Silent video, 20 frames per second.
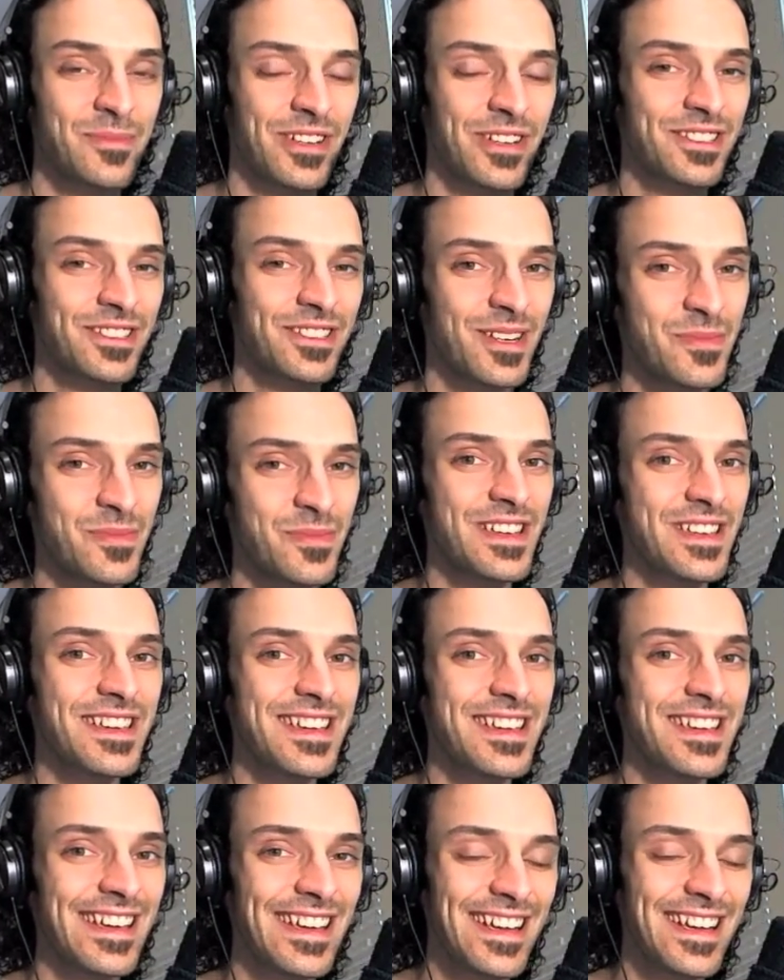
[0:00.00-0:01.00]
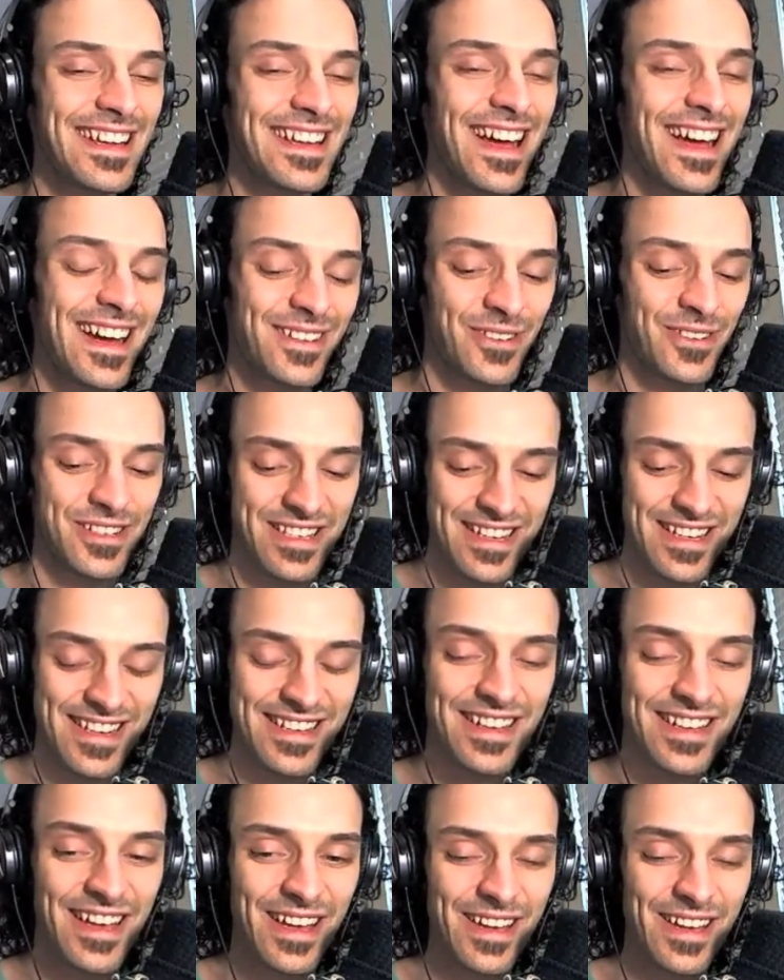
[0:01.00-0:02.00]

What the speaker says: And it's going to be Idiocracy,